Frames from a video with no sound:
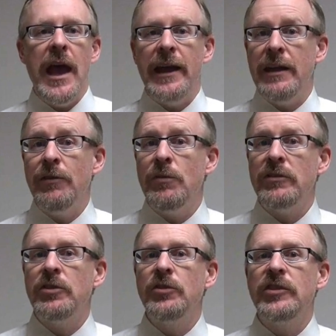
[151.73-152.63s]
And even
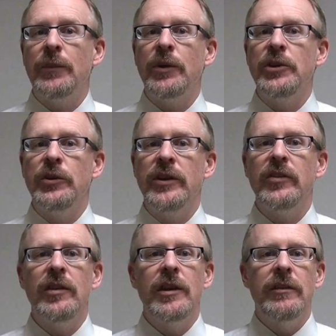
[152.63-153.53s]
with two separate
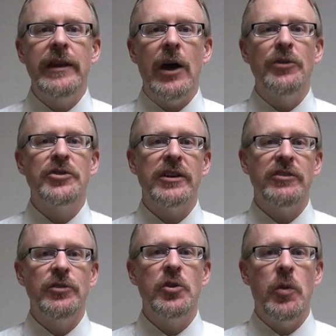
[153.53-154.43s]
units, the Owl Trek
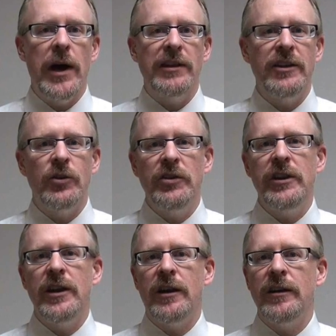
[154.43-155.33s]
2 Quad Kit
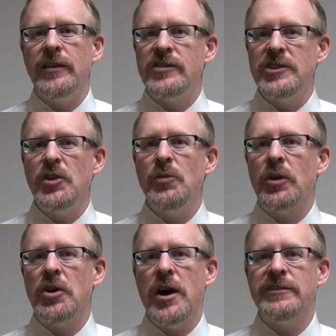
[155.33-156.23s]
OTDR is still
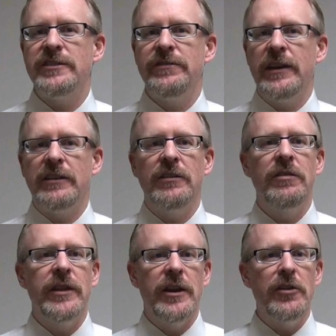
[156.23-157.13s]
more cost
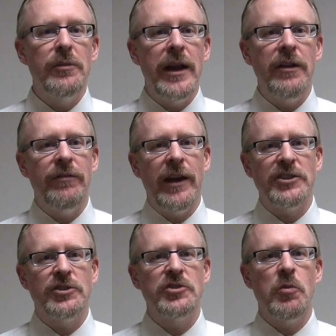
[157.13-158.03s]
effective than other
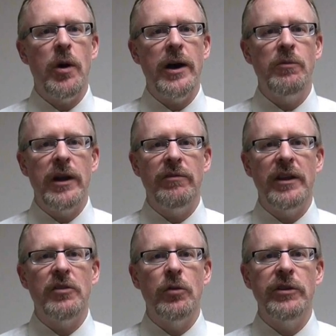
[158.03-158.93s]
manufacturers' quad
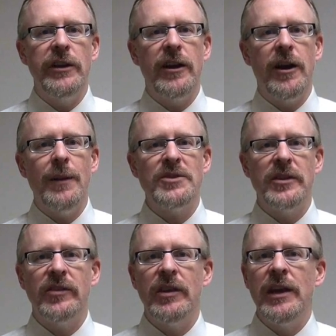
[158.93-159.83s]
wavelength OTDR
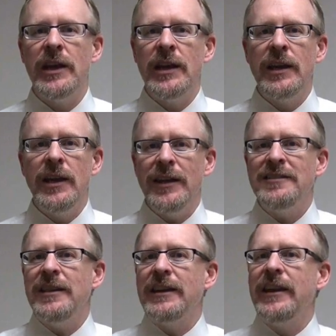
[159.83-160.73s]
options
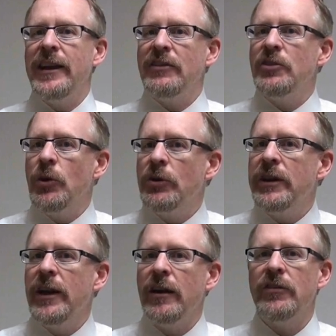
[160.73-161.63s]
it's like getting two
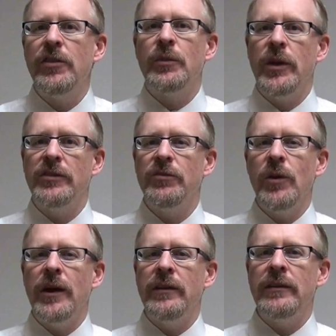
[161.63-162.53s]
OTDRs for the price of
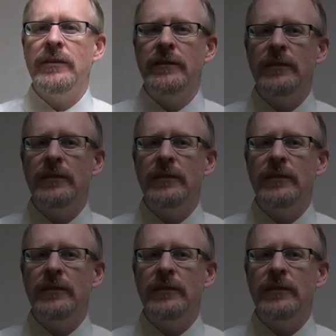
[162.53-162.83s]
one.